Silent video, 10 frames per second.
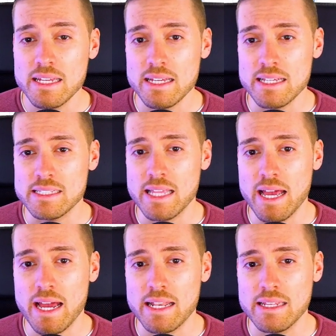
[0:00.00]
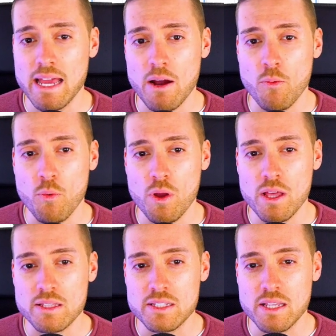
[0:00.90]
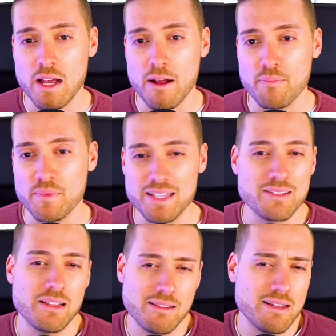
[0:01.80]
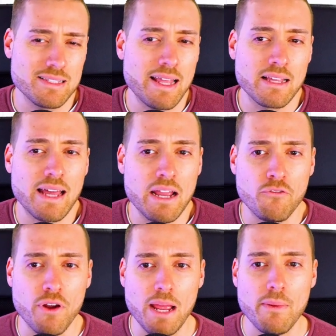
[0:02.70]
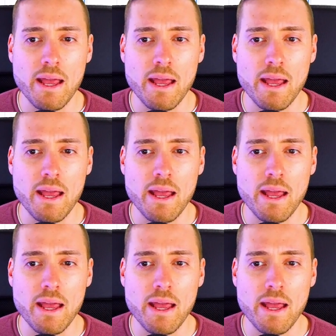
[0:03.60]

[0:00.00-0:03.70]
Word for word: is that, yeah, it's um, it's it's like an iframe,